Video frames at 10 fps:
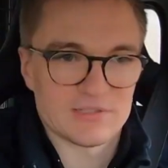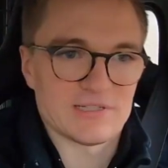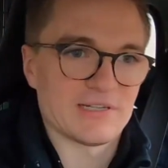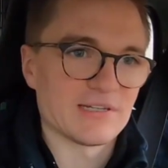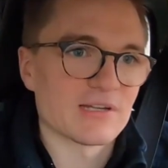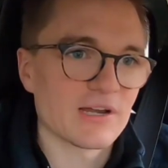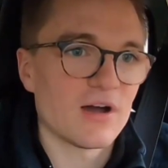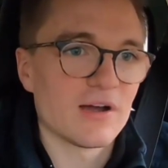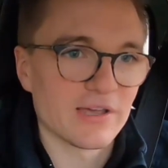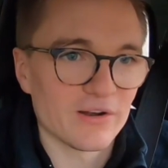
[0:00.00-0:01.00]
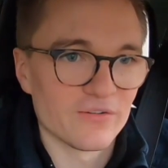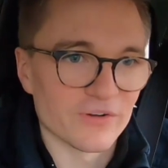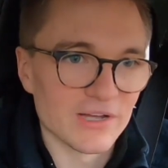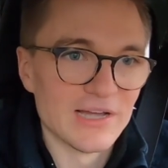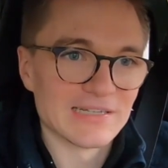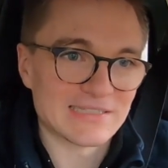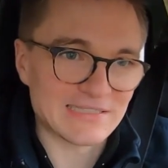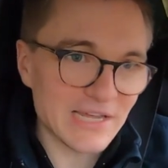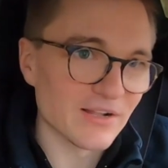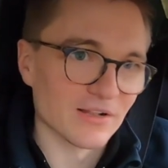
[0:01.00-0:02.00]
Jeez, I can't get over.
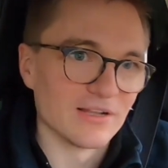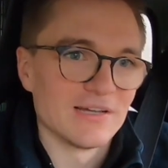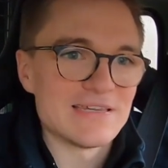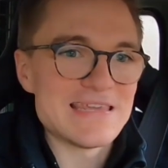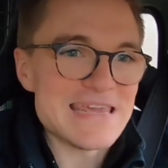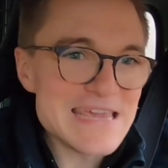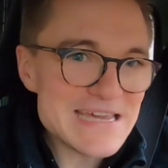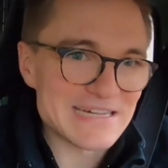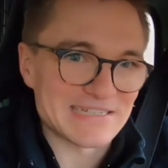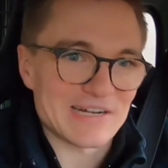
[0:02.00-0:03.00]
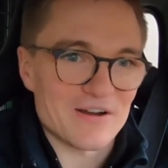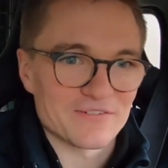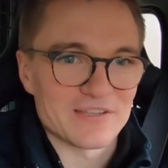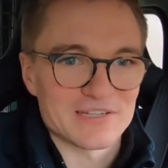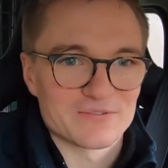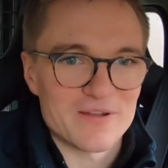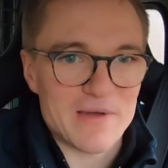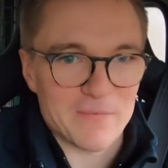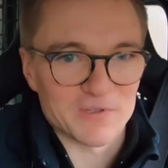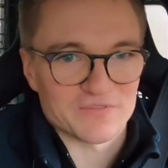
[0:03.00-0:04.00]
Still. Years after this
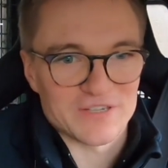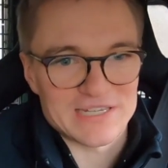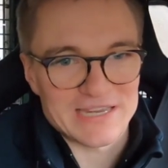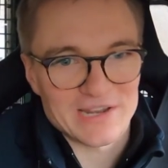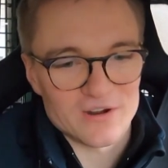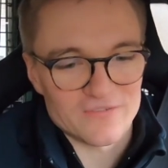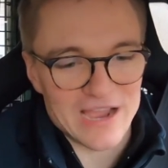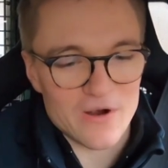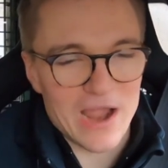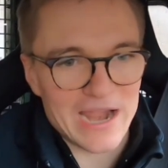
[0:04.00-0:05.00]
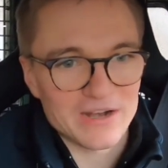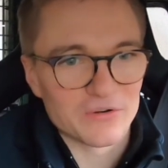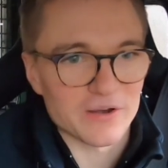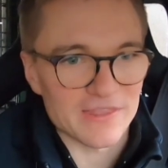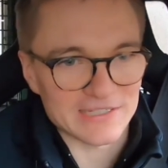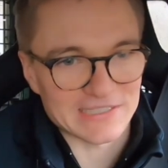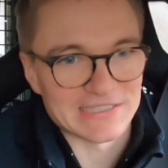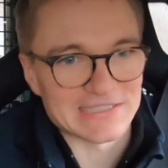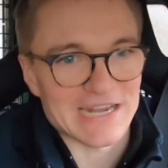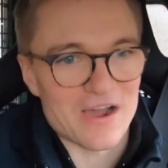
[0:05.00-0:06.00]
remap was fitted, get over how angry this
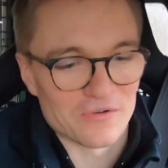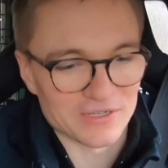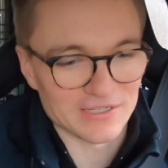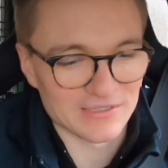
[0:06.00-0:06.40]
can sound.